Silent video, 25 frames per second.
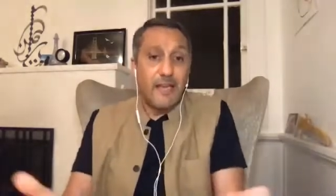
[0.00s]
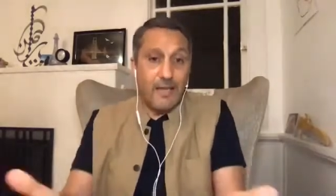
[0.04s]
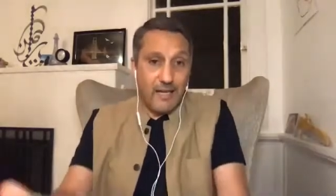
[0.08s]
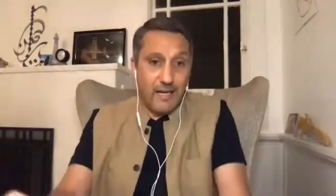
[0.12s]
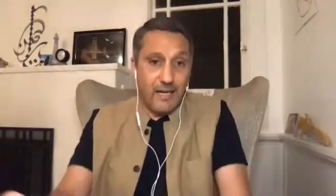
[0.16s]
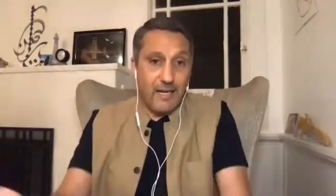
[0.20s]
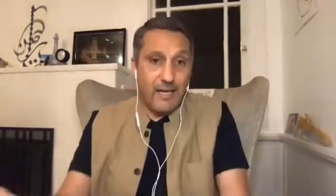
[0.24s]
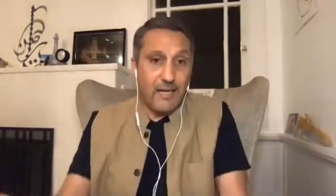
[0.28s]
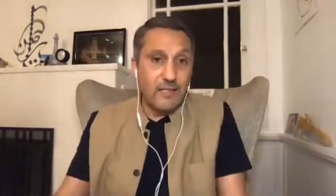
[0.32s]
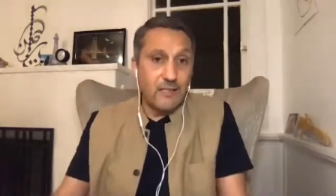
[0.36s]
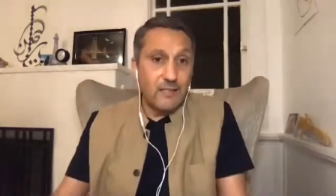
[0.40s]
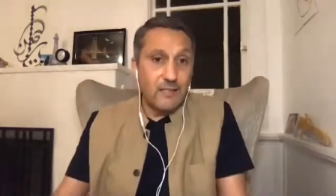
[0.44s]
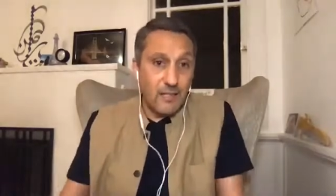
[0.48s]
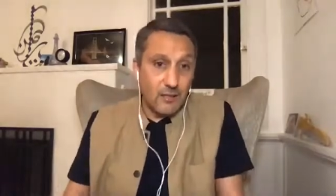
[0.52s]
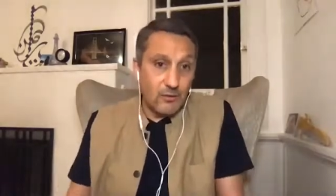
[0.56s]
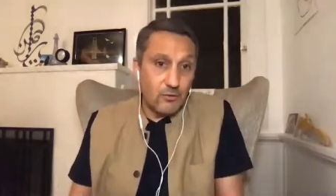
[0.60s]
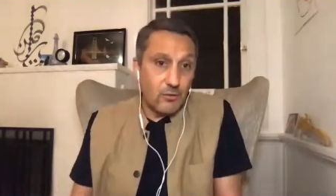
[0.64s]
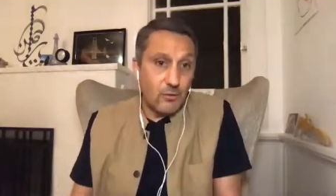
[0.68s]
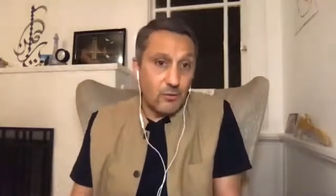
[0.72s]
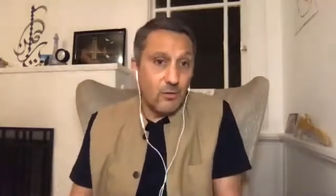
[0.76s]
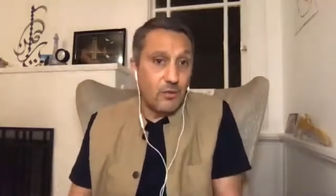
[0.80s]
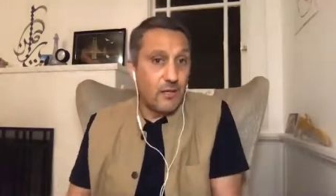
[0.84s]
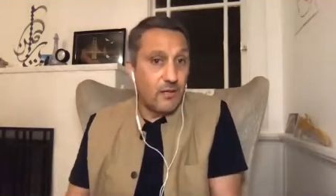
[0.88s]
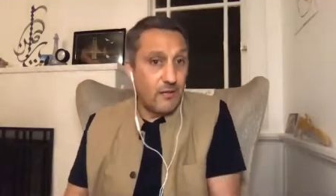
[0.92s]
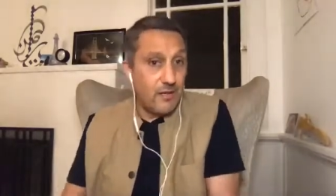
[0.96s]
and not
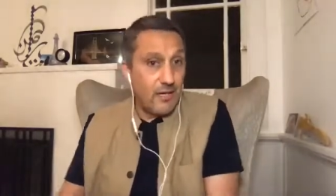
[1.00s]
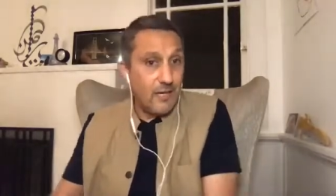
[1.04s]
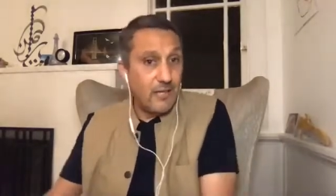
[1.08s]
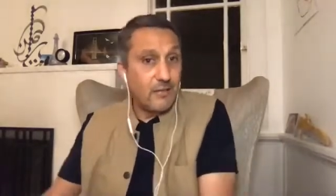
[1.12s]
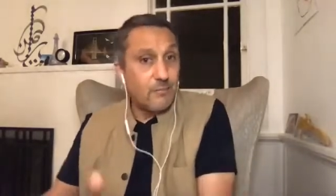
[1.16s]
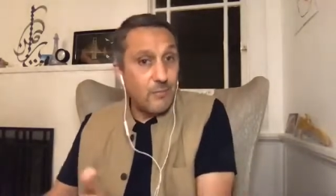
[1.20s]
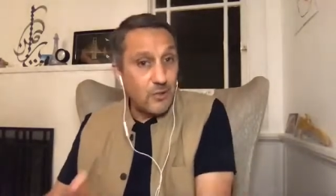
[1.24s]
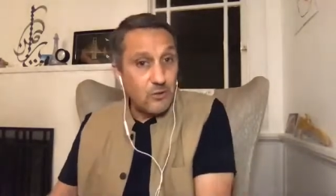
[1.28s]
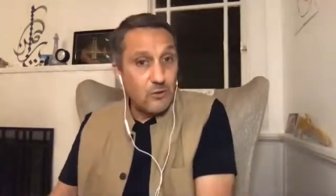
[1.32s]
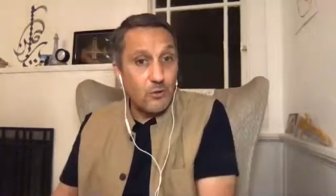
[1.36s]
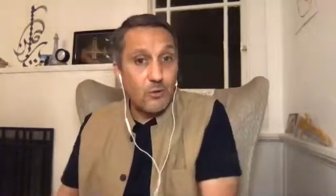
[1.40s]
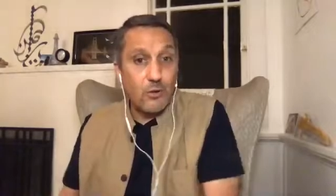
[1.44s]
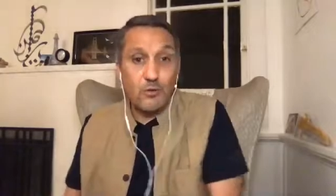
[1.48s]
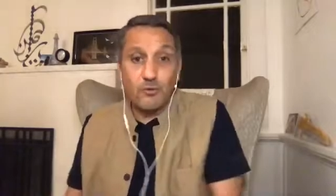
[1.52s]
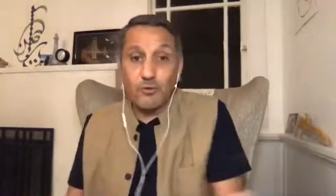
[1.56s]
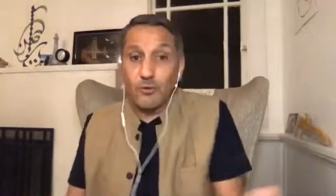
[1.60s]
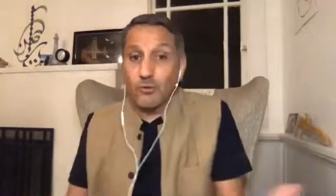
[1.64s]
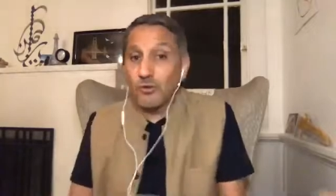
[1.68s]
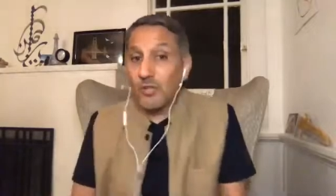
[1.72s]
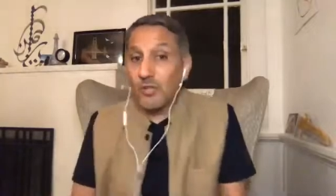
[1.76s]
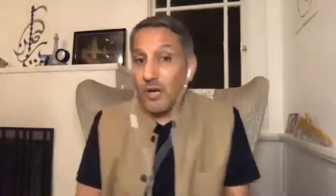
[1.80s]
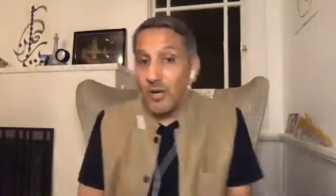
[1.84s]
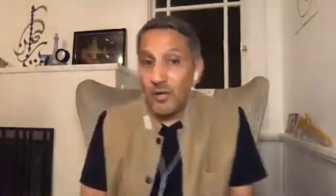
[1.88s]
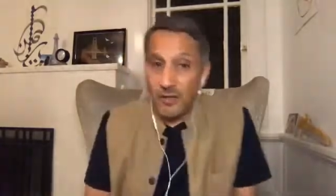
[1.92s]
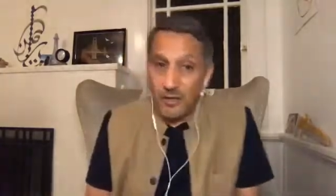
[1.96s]
only that, but you also
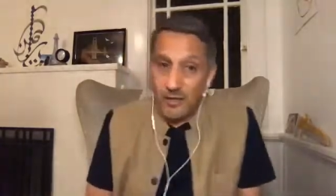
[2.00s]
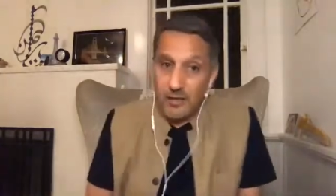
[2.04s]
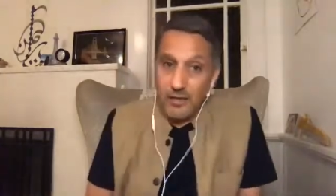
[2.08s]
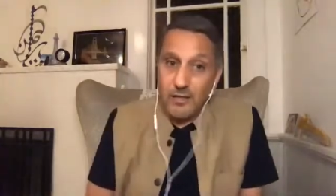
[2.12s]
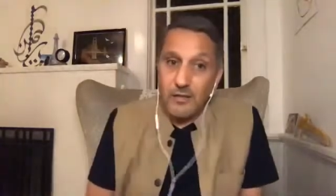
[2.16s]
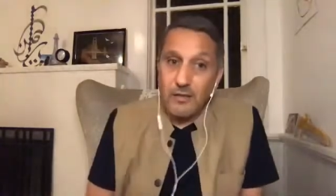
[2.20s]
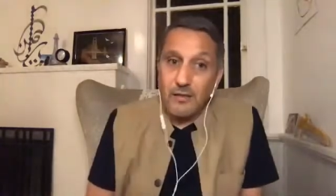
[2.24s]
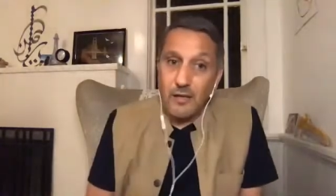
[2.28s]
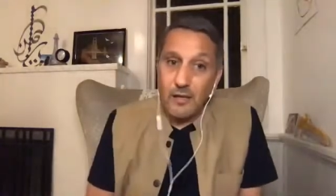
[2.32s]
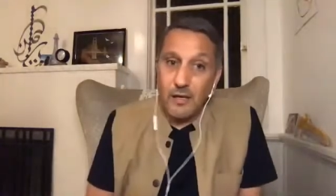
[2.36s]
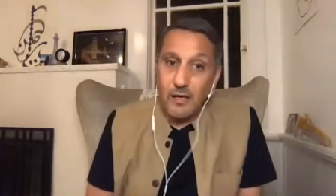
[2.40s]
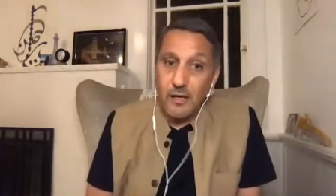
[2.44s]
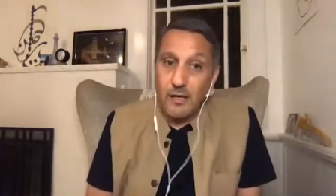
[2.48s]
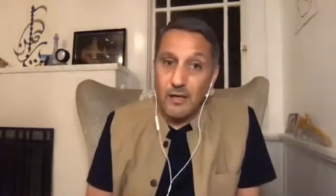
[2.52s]
targeted